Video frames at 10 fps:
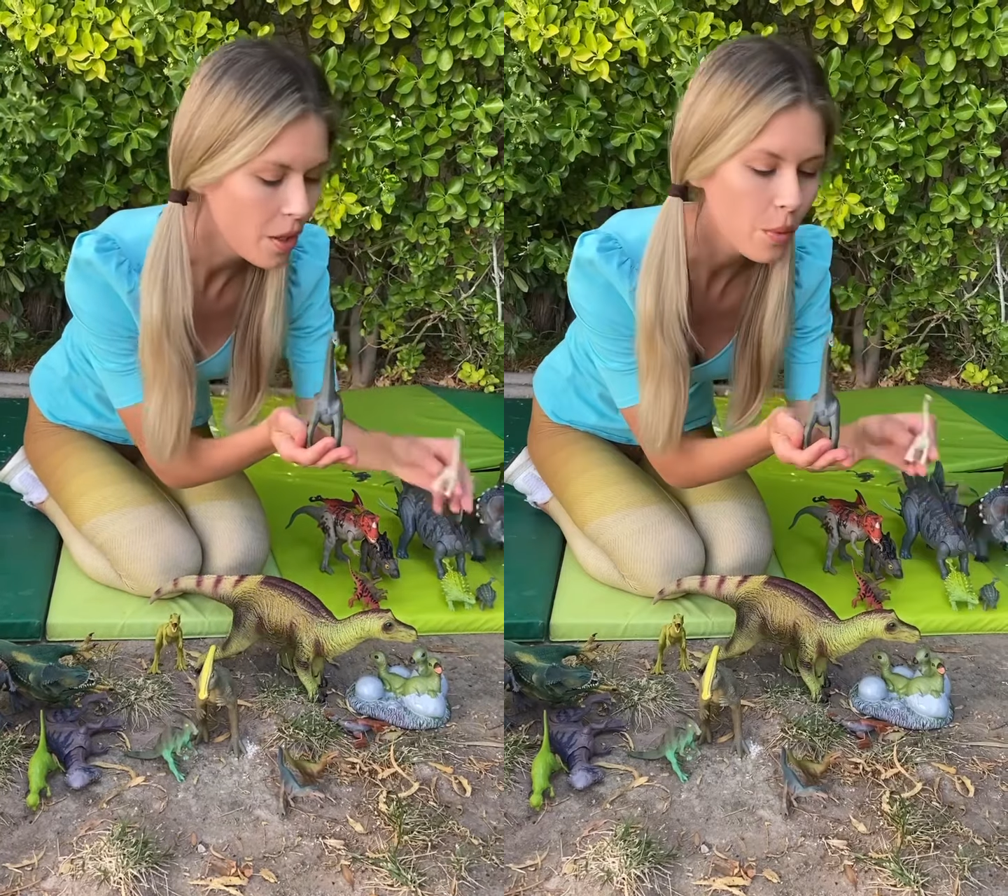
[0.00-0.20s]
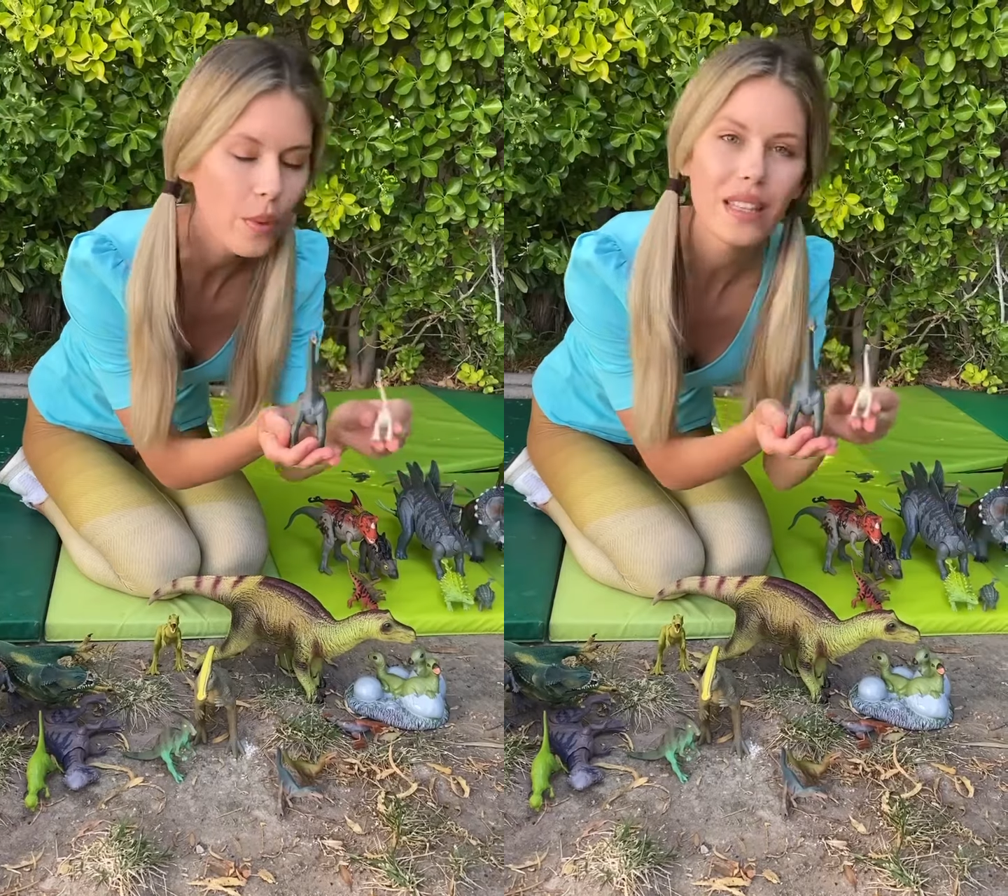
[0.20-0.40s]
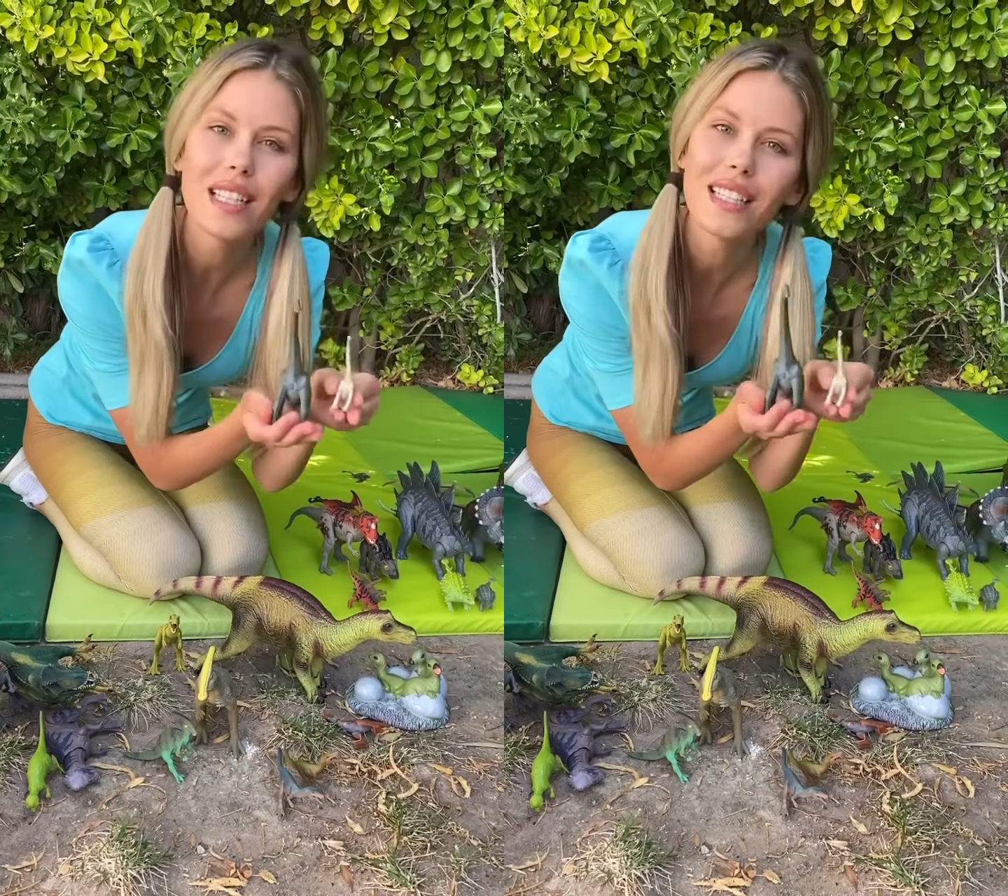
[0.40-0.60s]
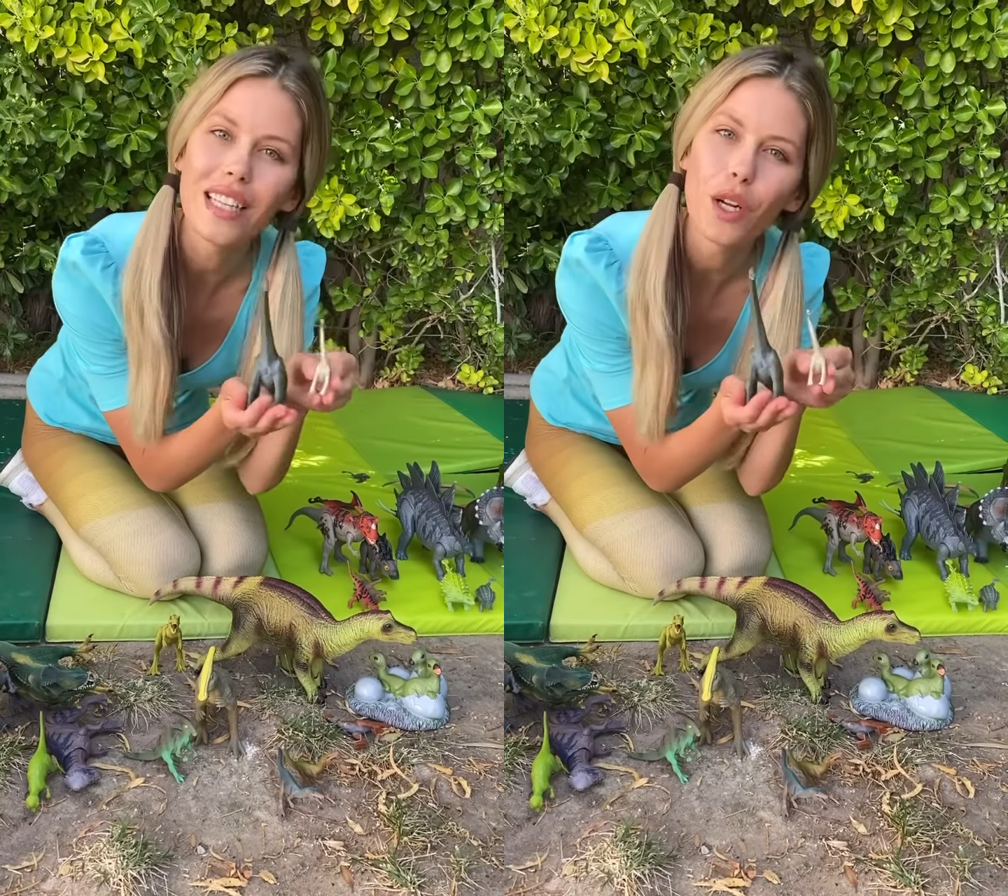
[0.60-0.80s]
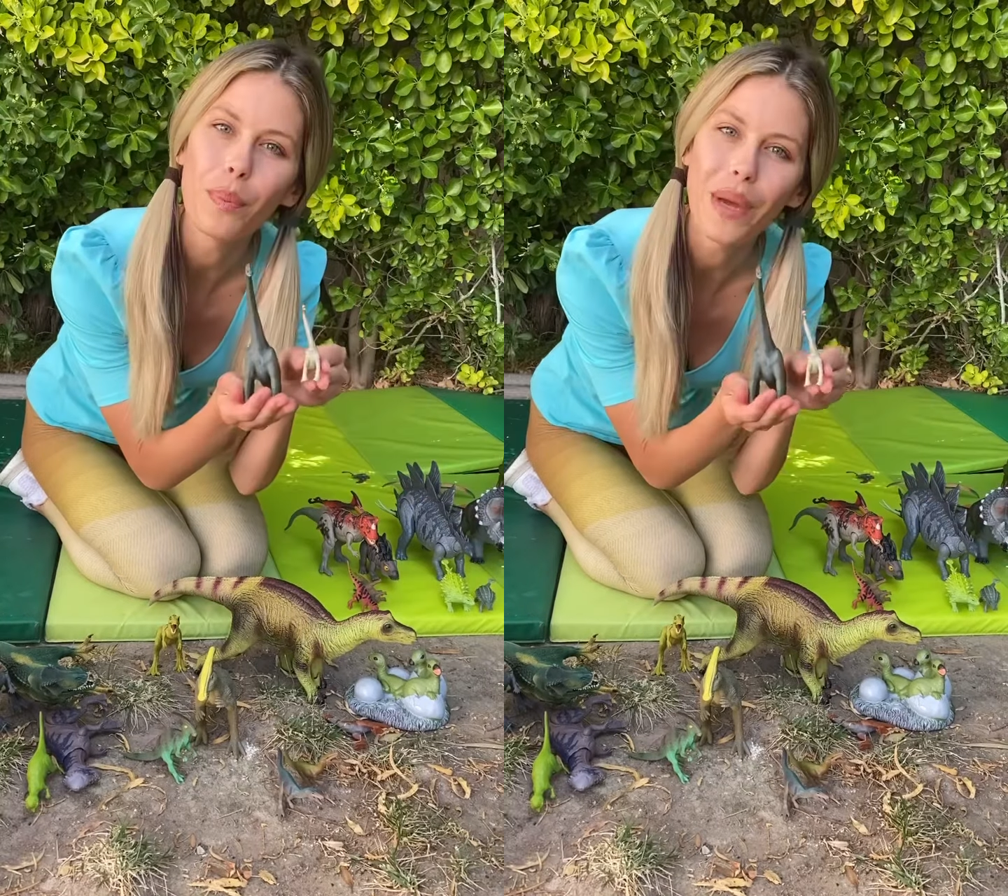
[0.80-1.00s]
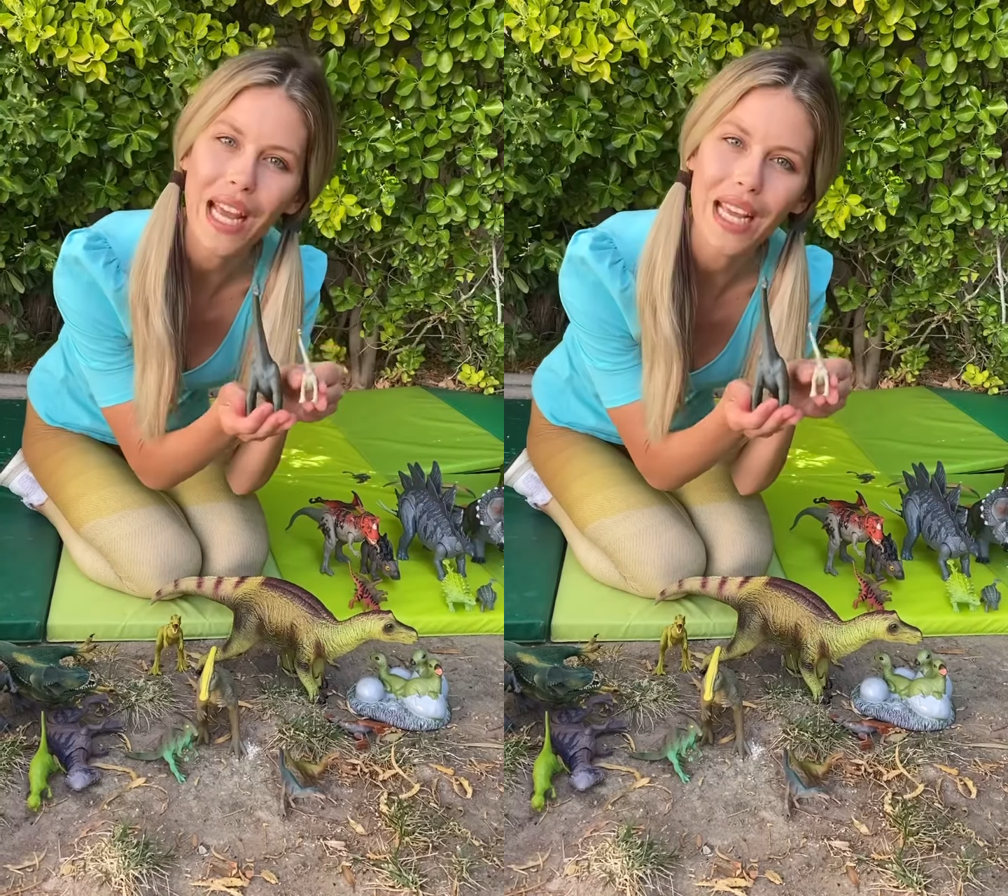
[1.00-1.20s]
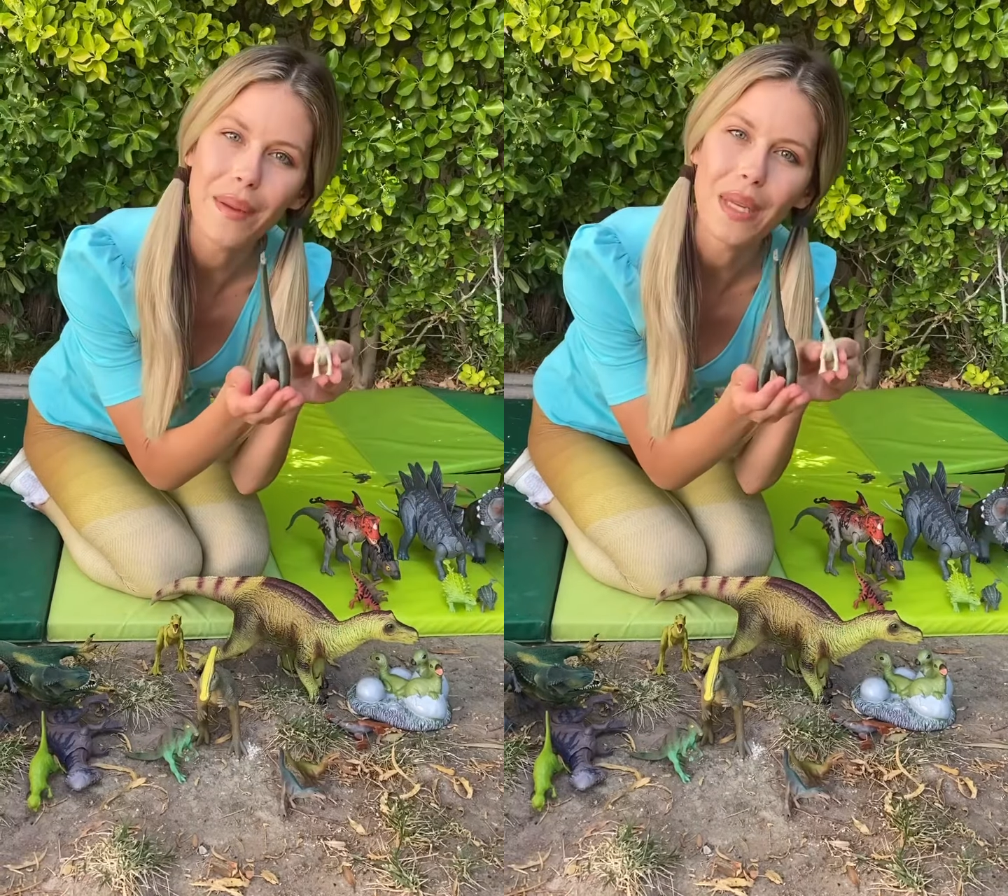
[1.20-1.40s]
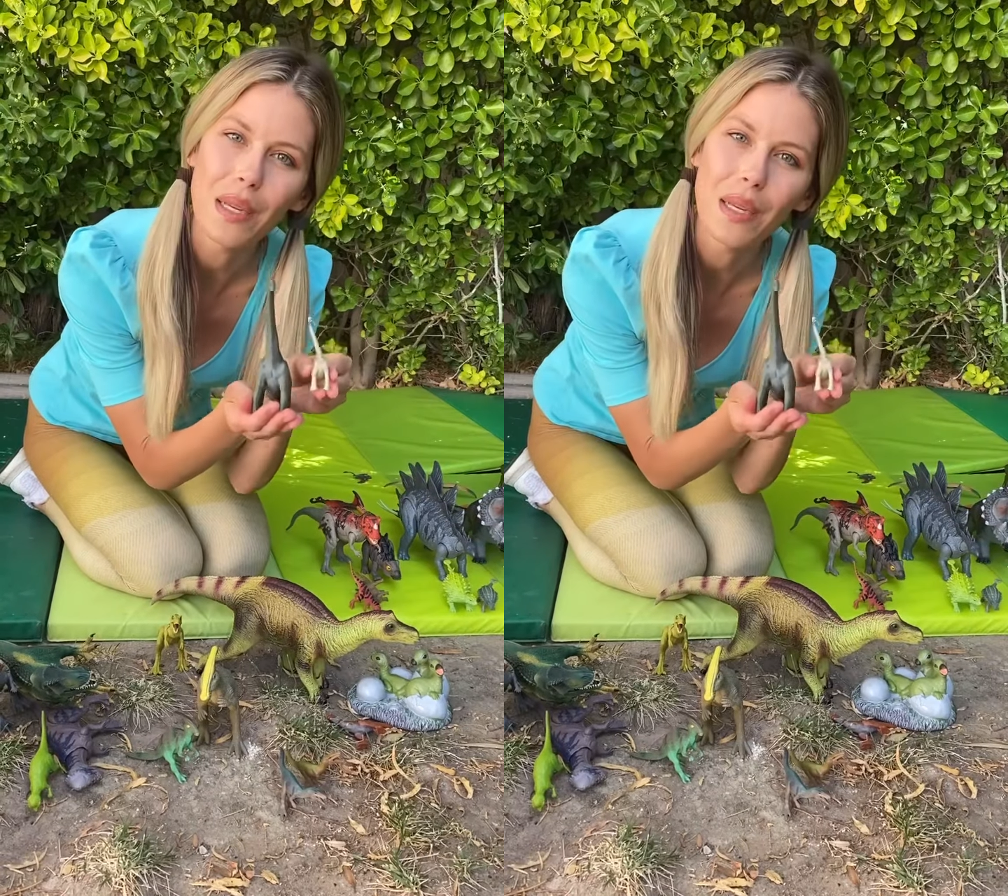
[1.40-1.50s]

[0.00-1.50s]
with the little baby